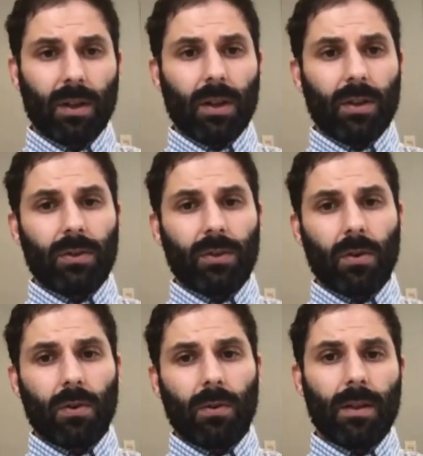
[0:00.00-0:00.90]

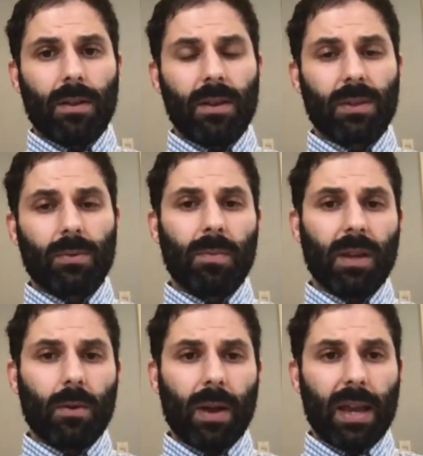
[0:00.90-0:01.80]
So this would be
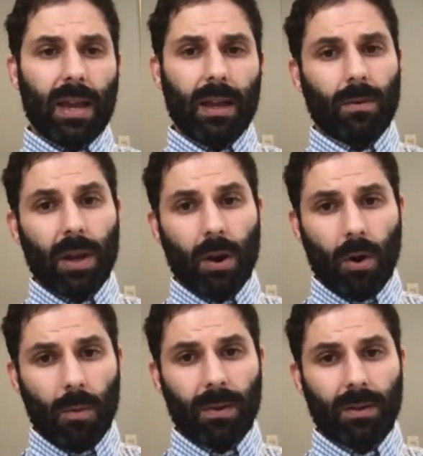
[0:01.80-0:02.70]
a way, we
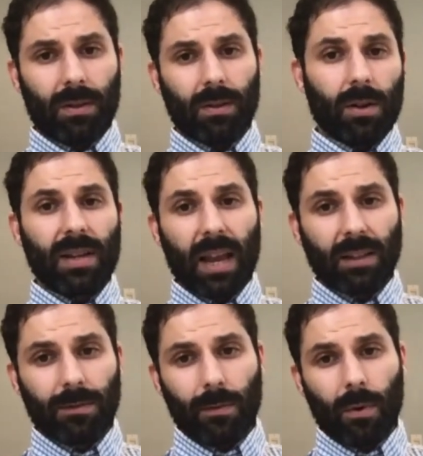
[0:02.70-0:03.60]
hope, to test
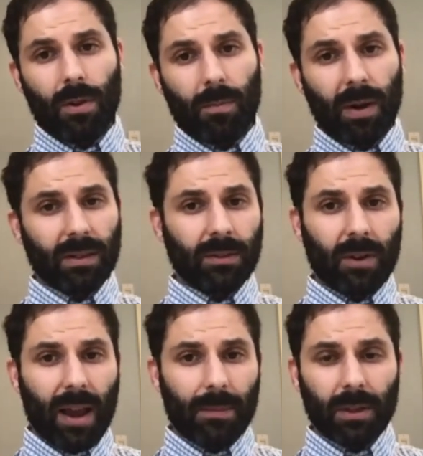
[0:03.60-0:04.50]
for the presence or
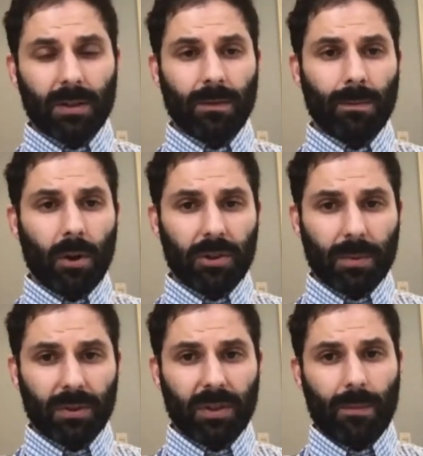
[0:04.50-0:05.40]
absence of
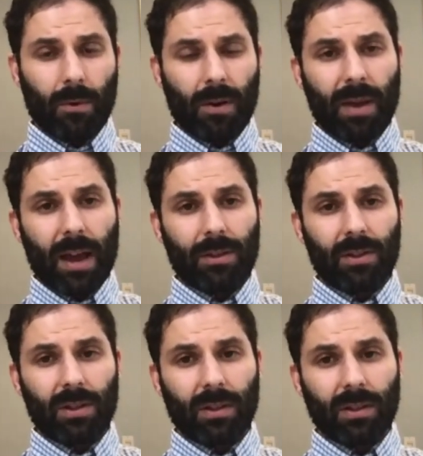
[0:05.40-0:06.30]
multiple tick-borne
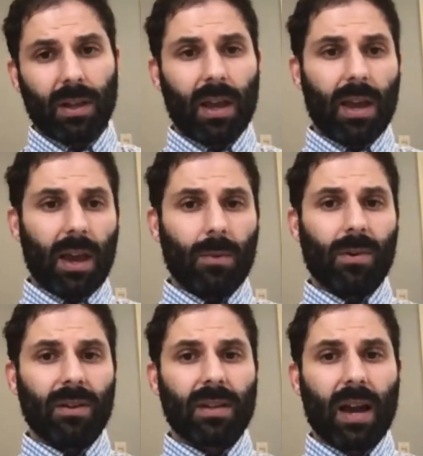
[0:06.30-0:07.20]
pathogens at
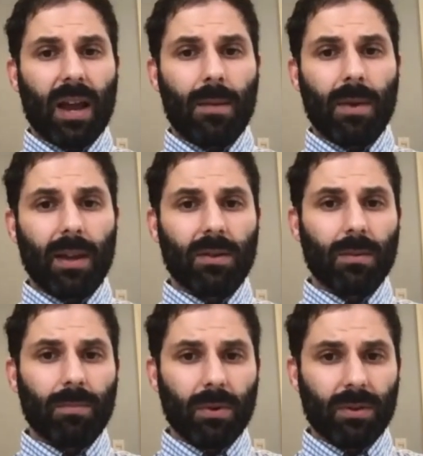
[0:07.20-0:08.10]
one time and to
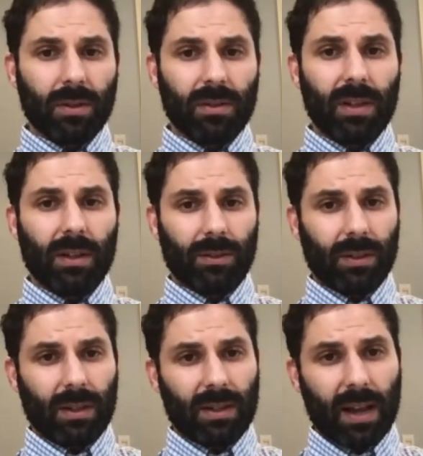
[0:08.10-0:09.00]
boost the signal to
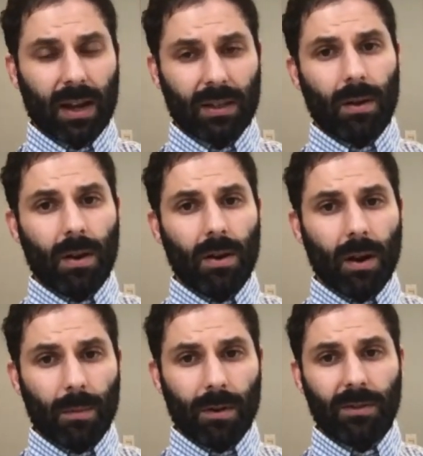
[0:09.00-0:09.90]
detect a
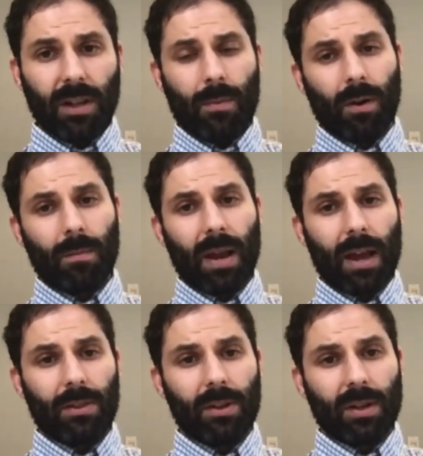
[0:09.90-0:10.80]
number of tick-borne
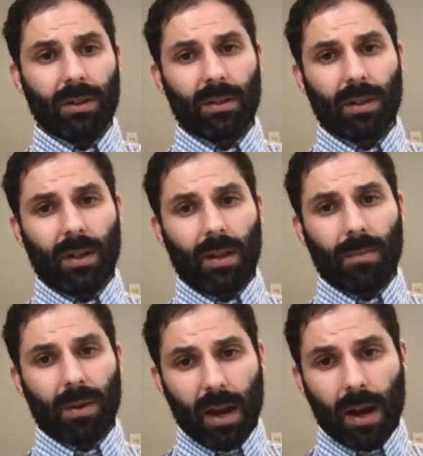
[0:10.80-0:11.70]
pathogens,
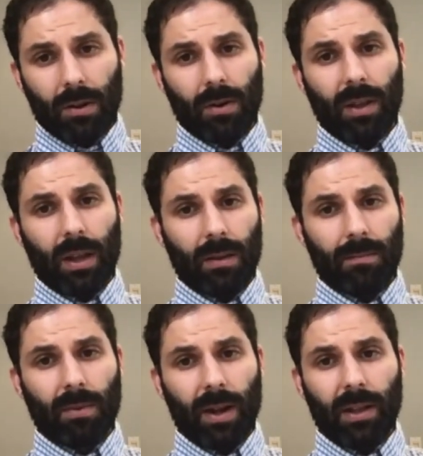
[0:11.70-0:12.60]
particularly
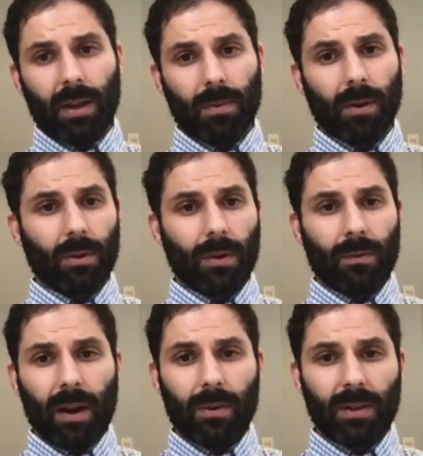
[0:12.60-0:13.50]
Borrelia
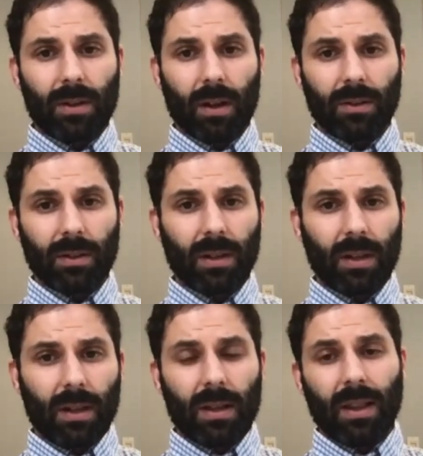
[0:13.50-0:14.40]
burgdorferi, which causes
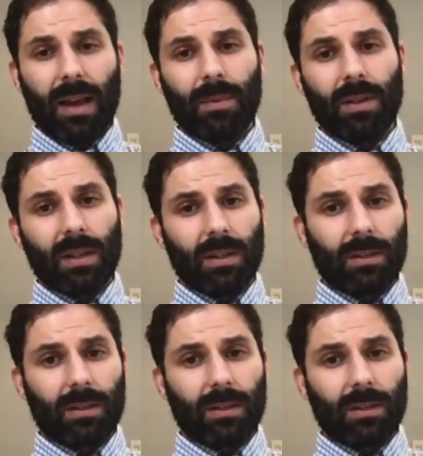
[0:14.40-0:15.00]
Lyme disease.